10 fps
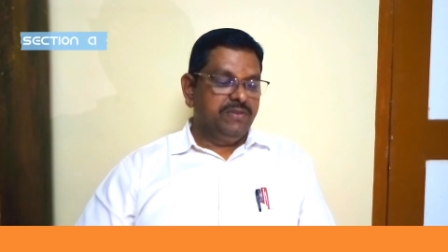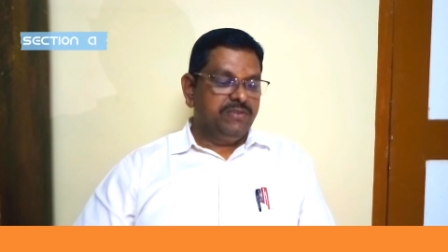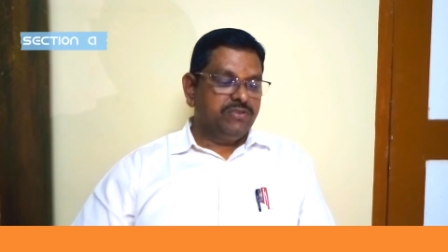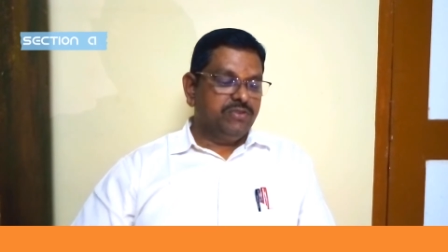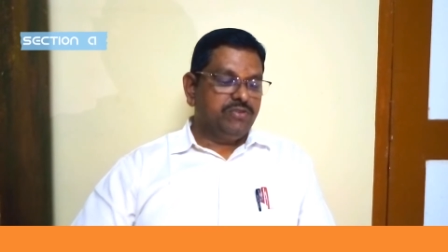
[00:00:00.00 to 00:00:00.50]

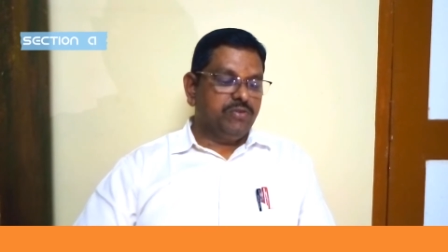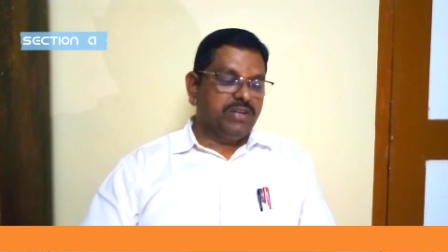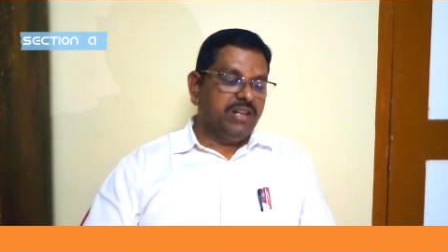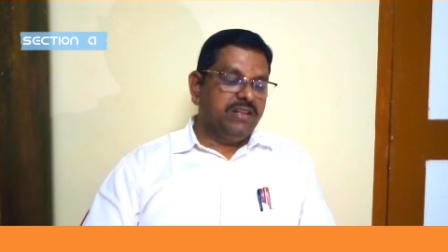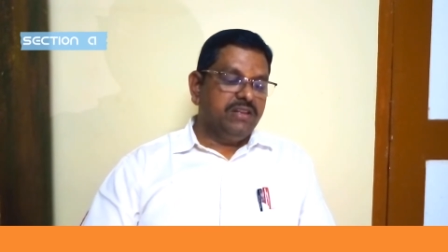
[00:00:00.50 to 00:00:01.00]
So
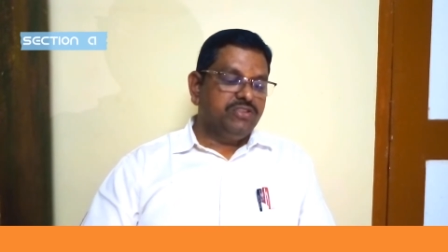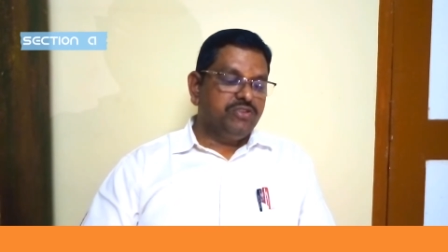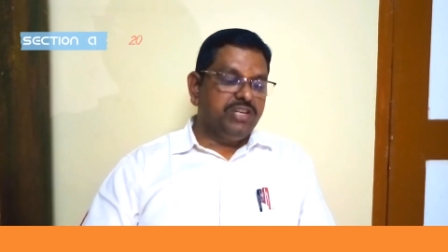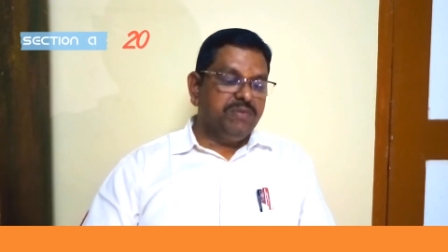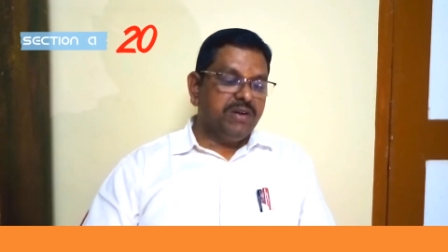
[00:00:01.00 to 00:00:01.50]
total
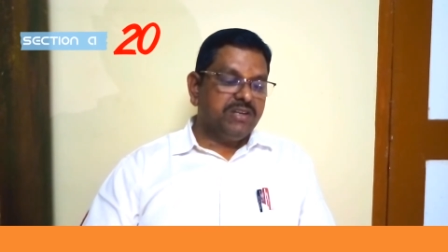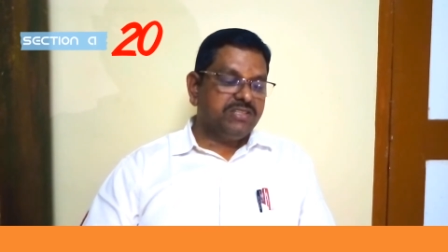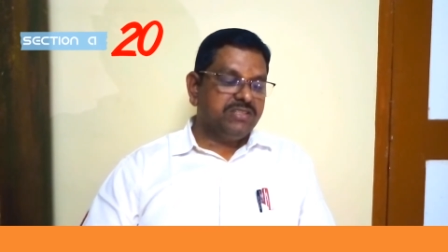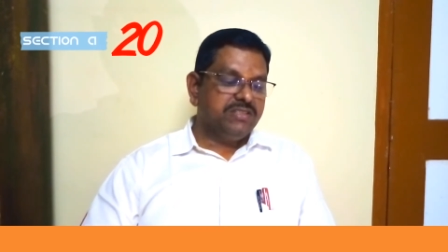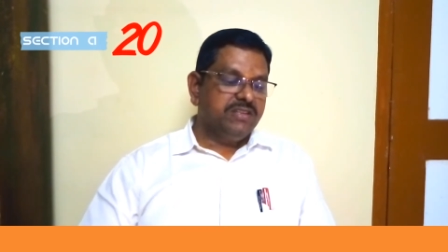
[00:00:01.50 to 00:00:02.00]
20 marks